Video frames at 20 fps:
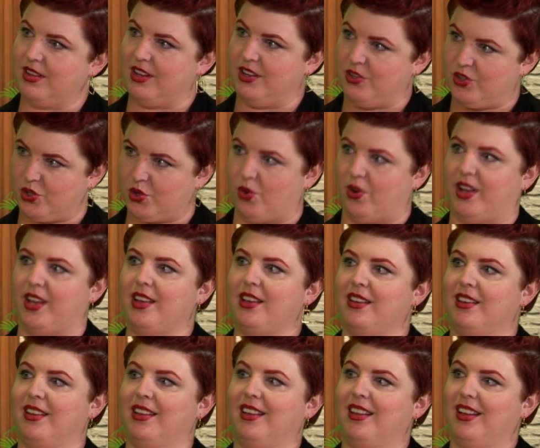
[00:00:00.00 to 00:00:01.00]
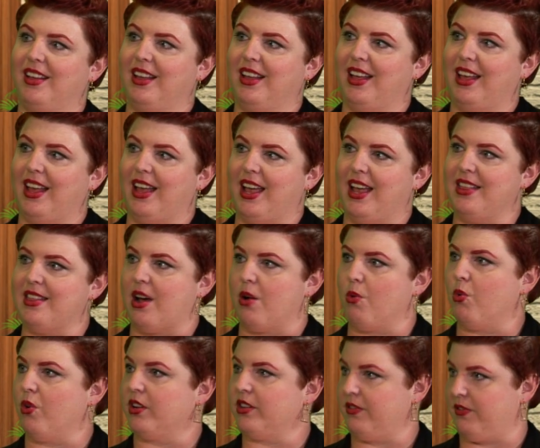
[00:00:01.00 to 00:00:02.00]
enjoy and that
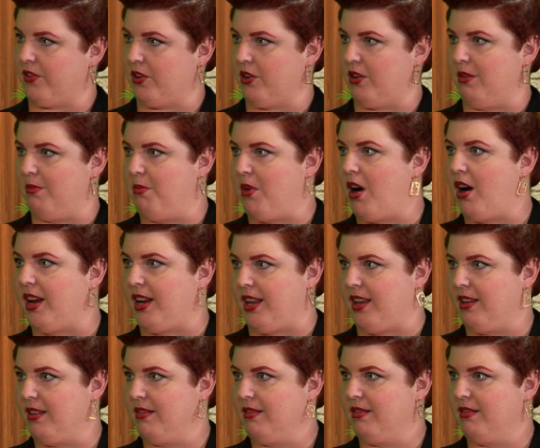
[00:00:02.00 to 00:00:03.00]
worked for her body.